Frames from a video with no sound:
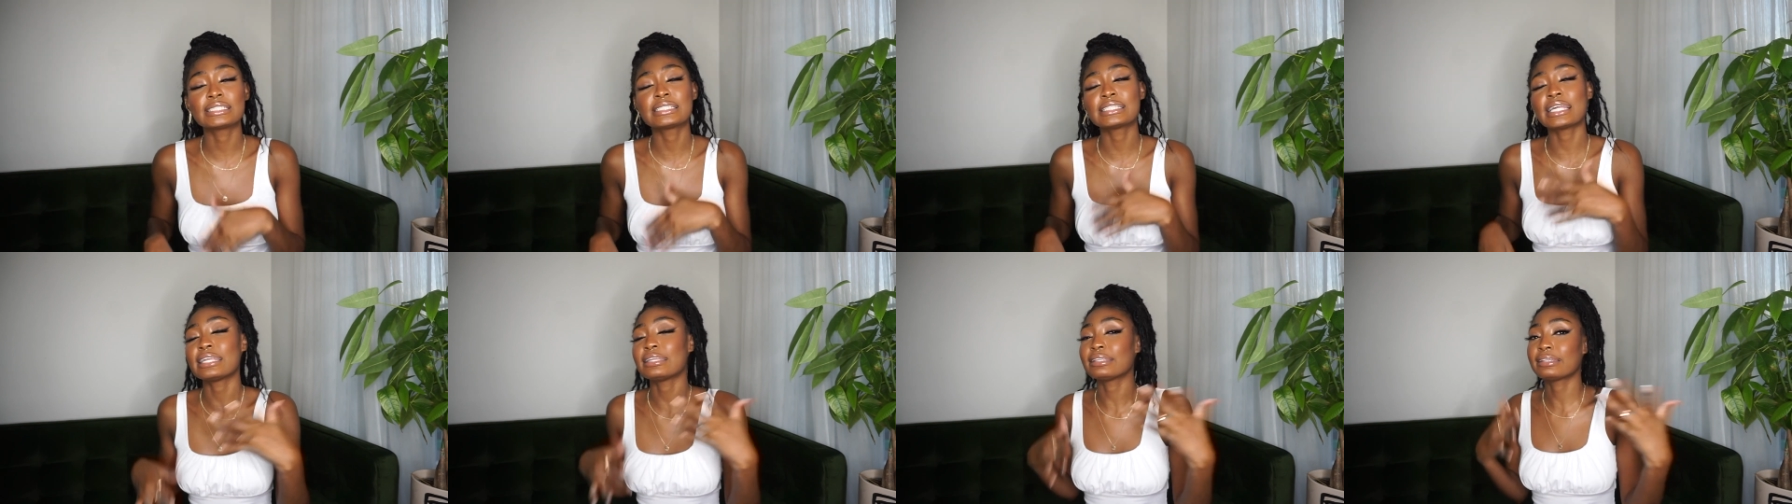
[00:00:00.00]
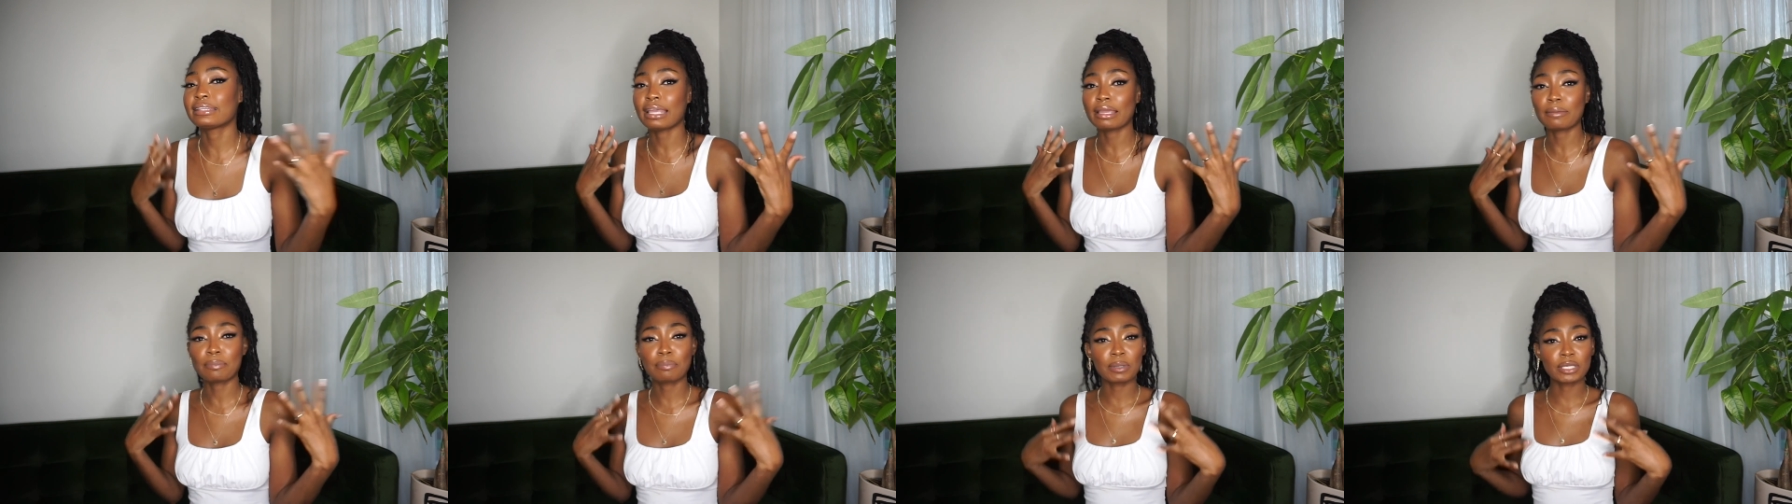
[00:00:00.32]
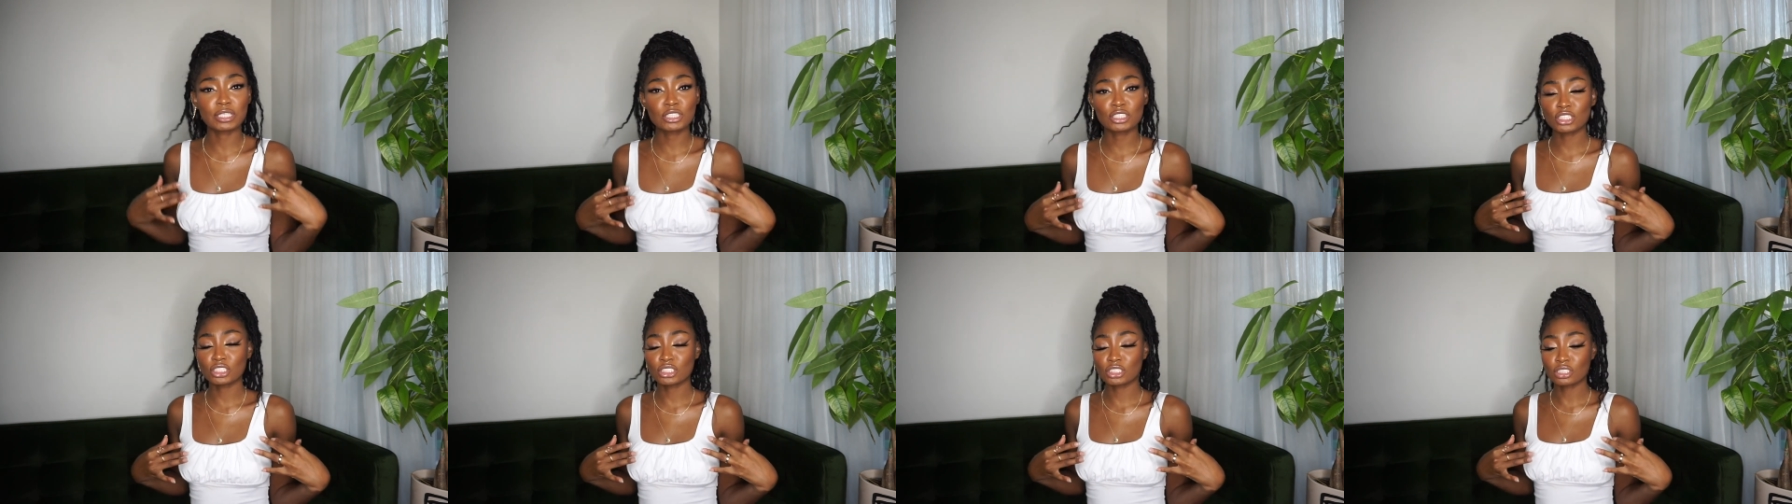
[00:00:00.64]
take
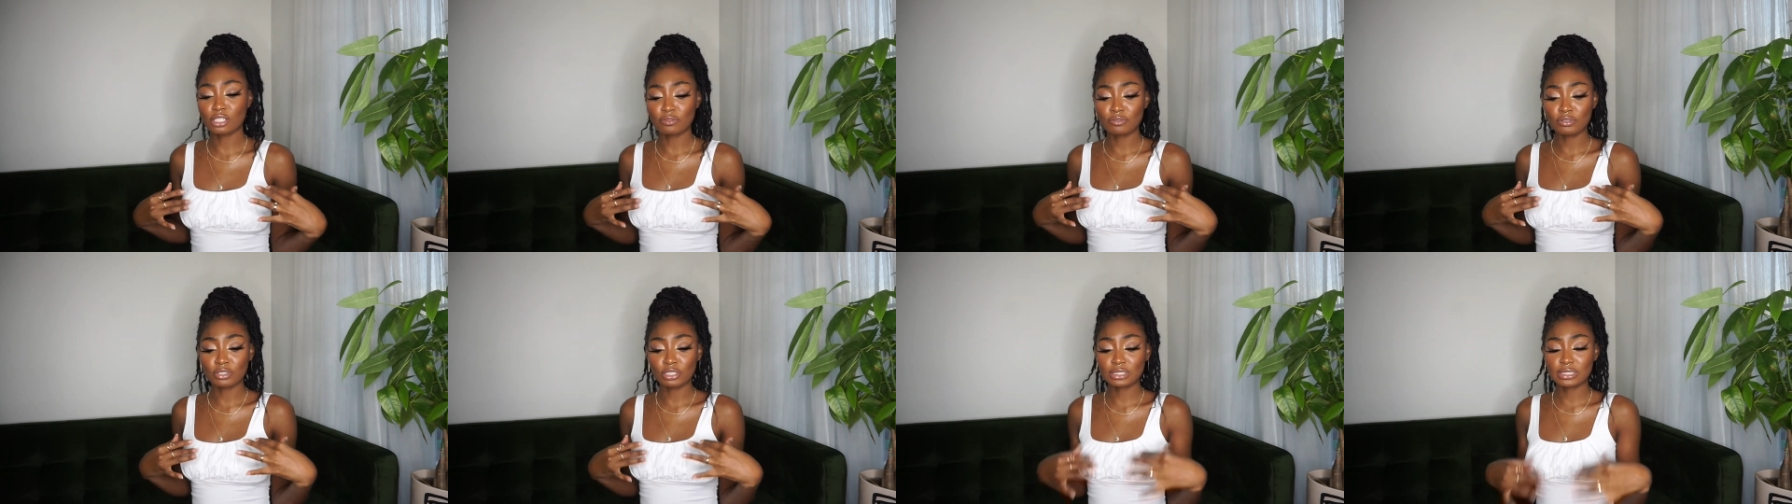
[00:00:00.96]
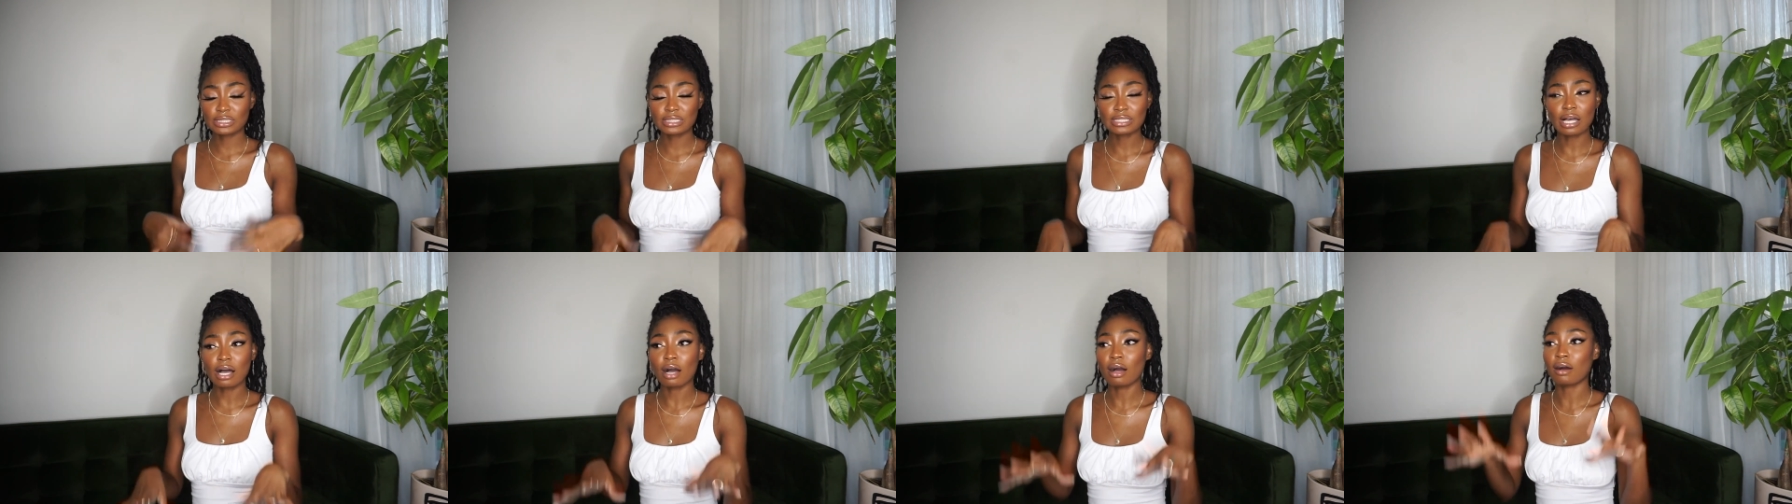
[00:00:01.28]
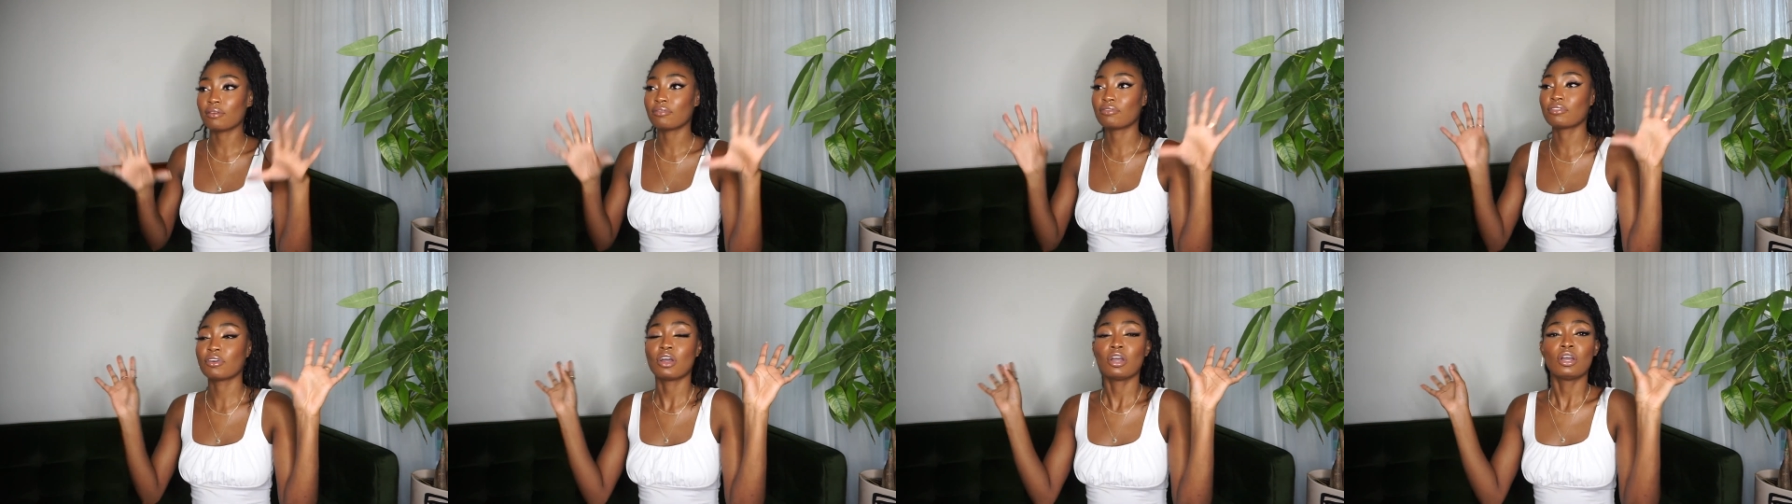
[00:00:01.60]
pictures of
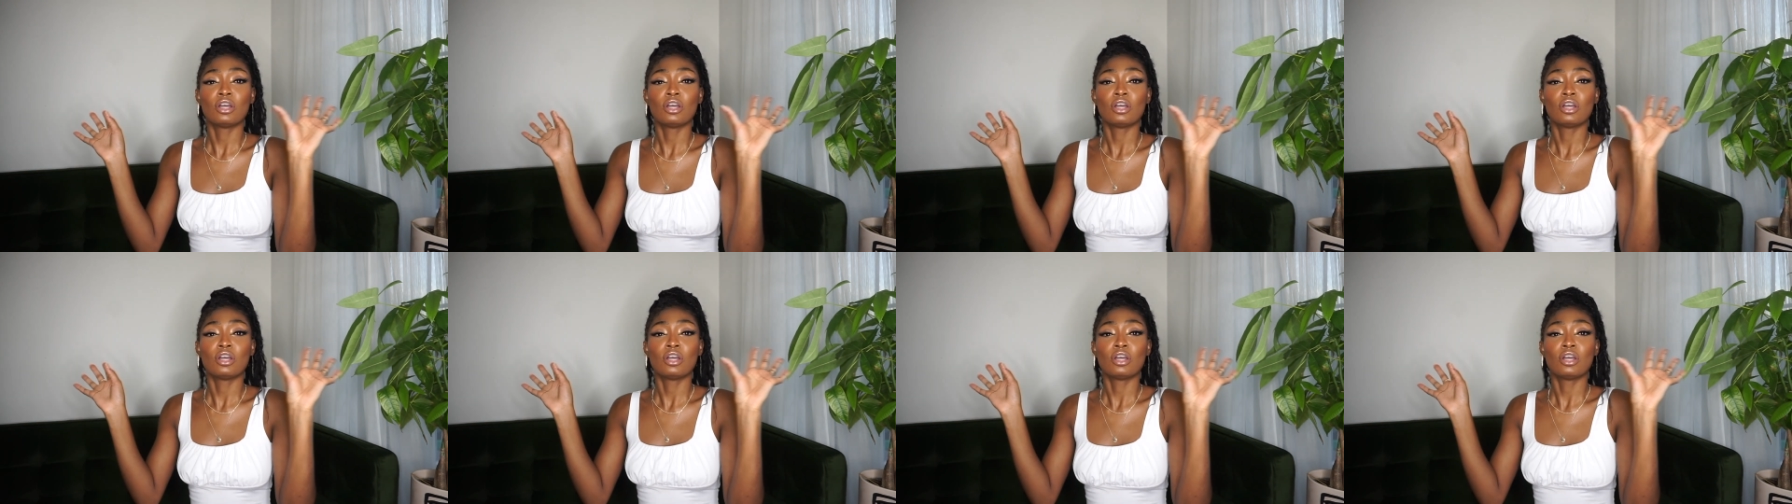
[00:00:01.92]
yourself.